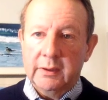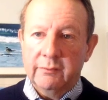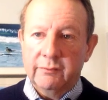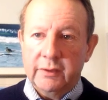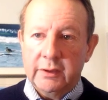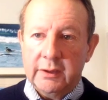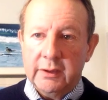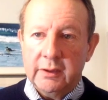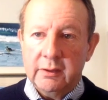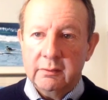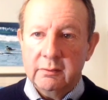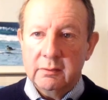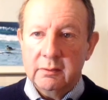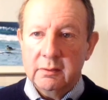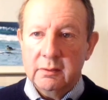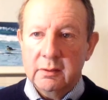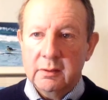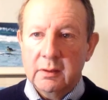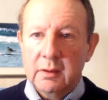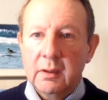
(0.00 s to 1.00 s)
a video,
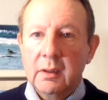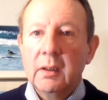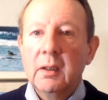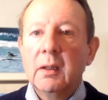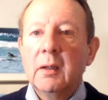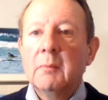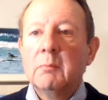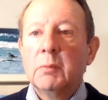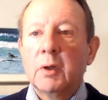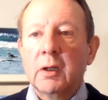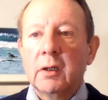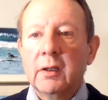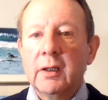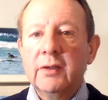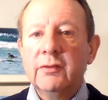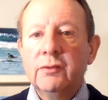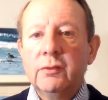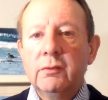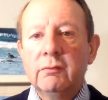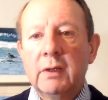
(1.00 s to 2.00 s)
but
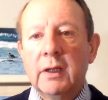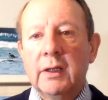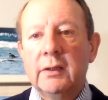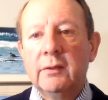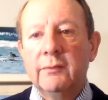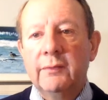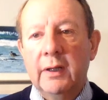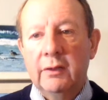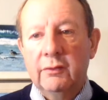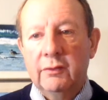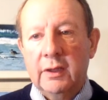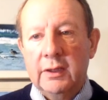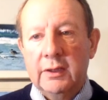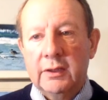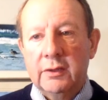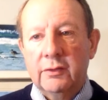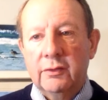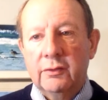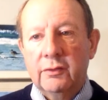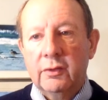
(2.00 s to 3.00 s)
unless you've laid the
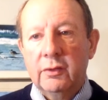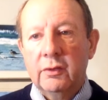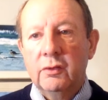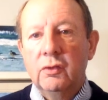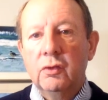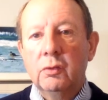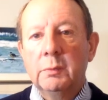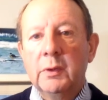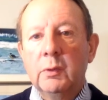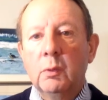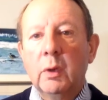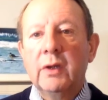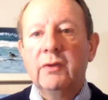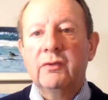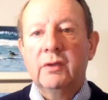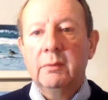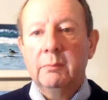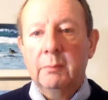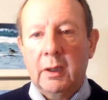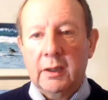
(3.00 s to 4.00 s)
foundations, you'll be
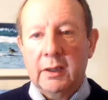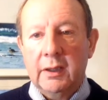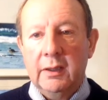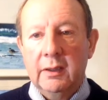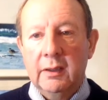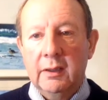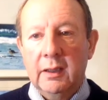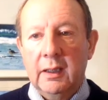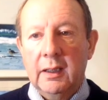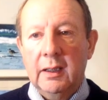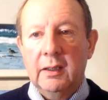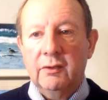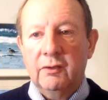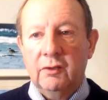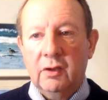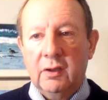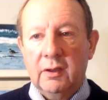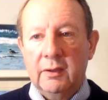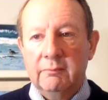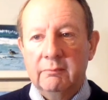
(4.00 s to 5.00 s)
wasting money and
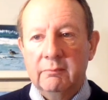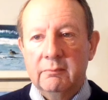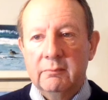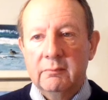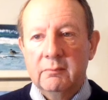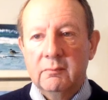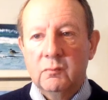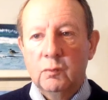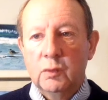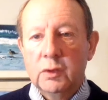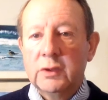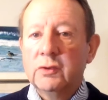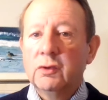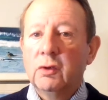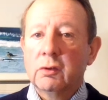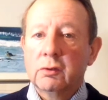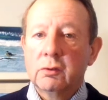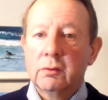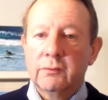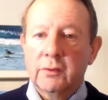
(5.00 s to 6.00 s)
time, which is
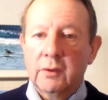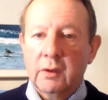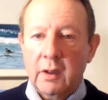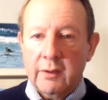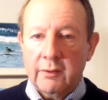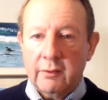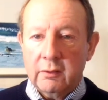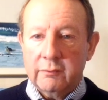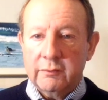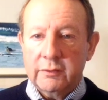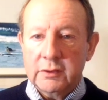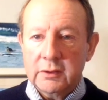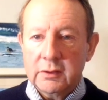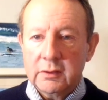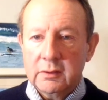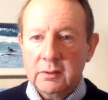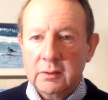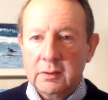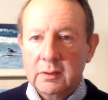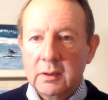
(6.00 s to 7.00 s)
not good for either of us.
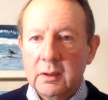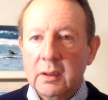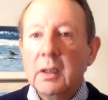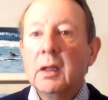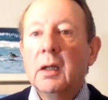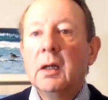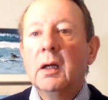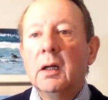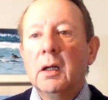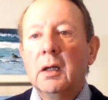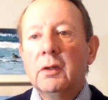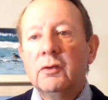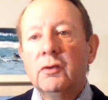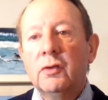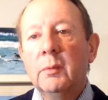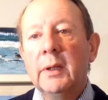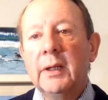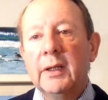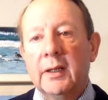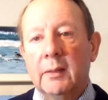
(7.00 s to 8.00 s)

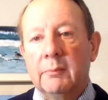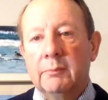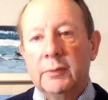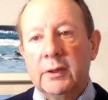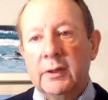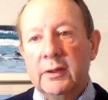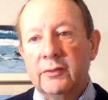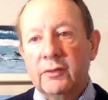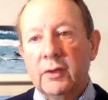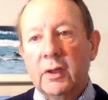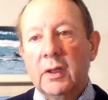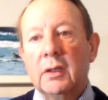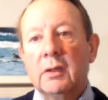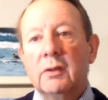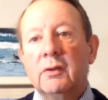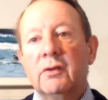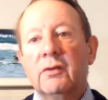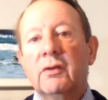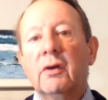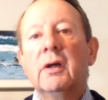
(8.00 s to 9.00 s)
Too many companies
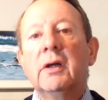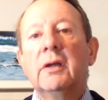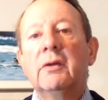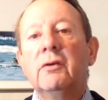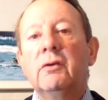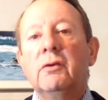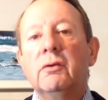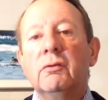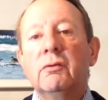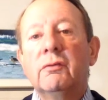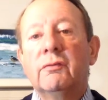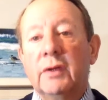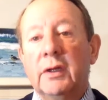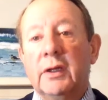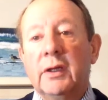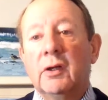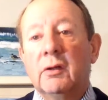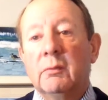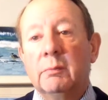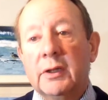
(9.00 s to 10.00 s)
decide to use
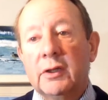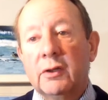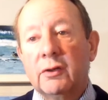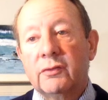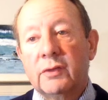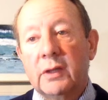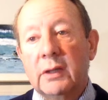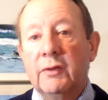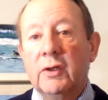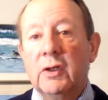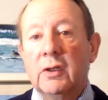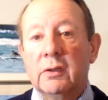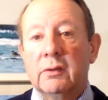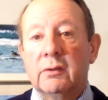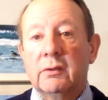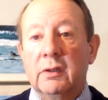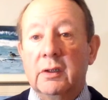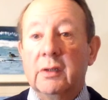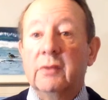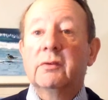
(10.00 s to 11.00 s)
video because they've
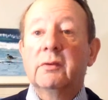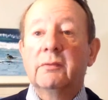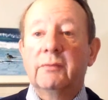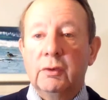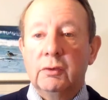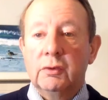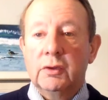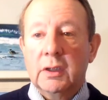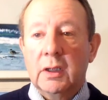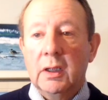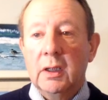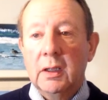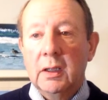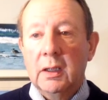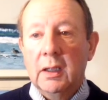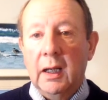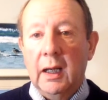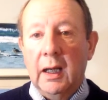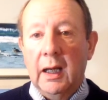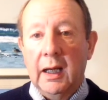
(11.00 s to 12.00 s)
heard that it's the future,
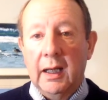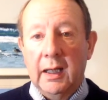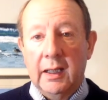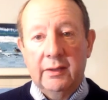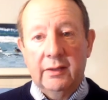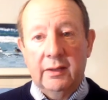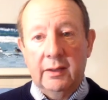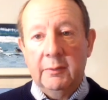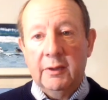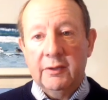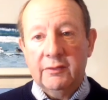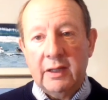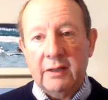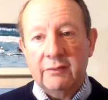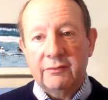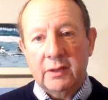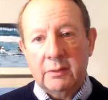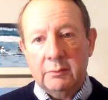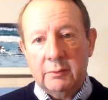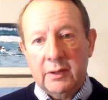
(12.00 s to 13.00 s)
and they must
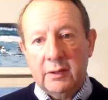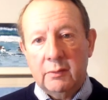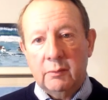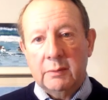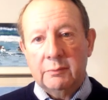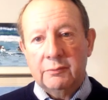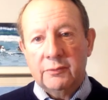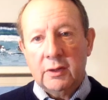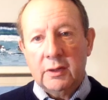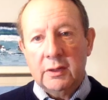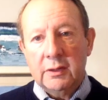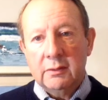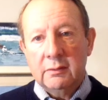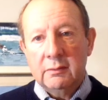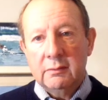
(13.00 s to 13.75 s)
have some on their website.